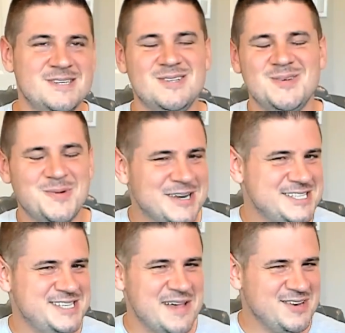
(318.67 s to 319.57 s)

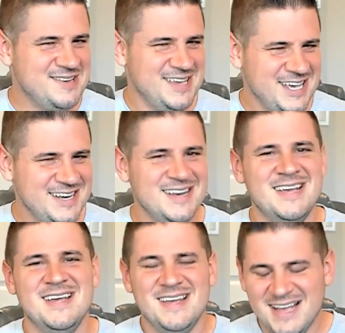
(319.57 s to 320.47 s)
2017.
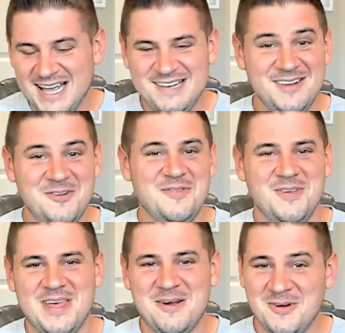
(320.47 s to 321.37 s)
I did review
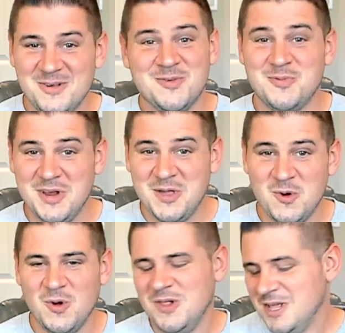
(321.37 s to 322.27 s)
that one. It was pretty
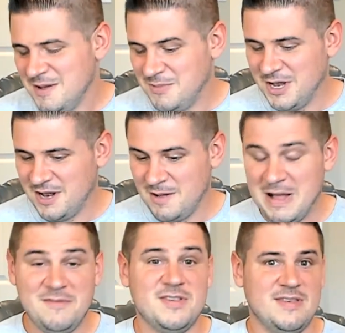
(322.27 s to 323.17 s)
cool, but
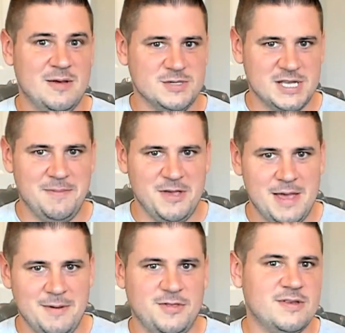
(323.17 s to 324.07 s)
obviously that was
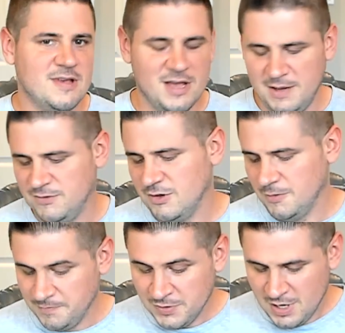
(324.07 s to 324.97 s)
IBM at the time.
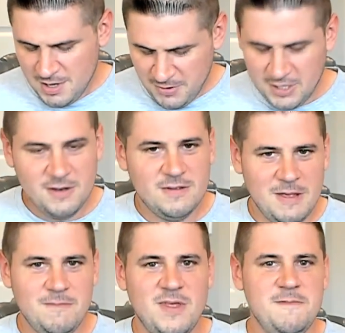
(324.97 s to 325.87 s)
So, but
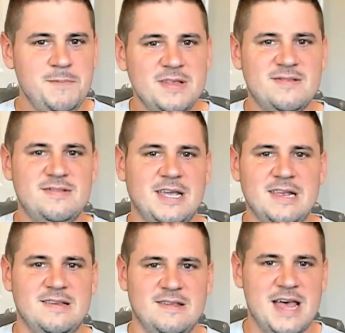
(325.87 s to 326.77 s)
they've been
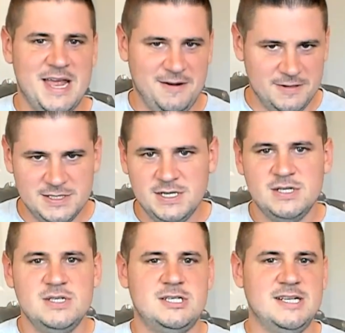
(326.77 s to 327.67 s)
sticking to that
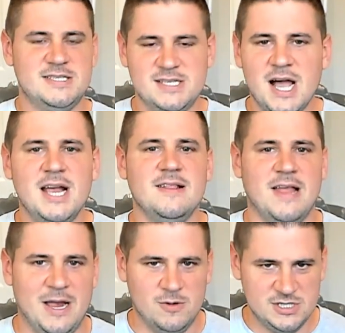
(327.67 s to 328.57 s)
design
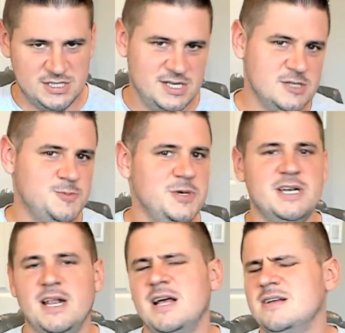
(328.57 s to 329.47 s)
language. There's
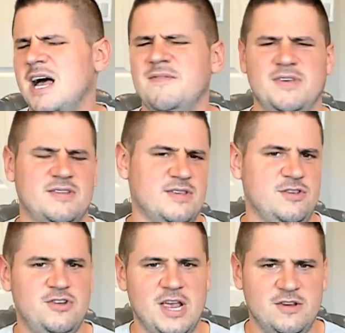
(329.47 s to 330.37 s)
been obviously
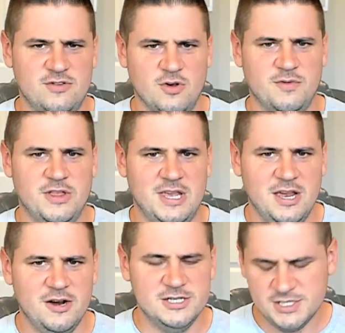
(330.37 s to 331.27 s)
changes over the
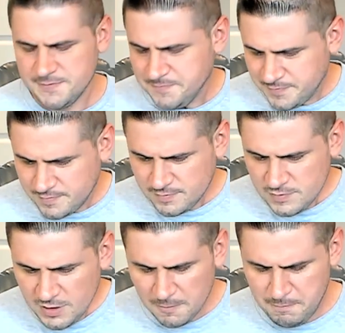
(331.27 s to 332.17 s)
years,
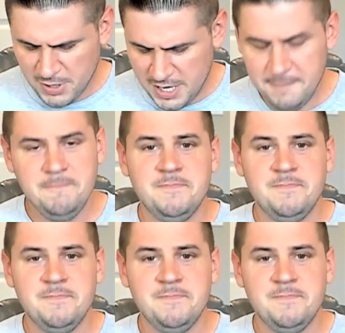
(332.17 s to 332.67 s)
but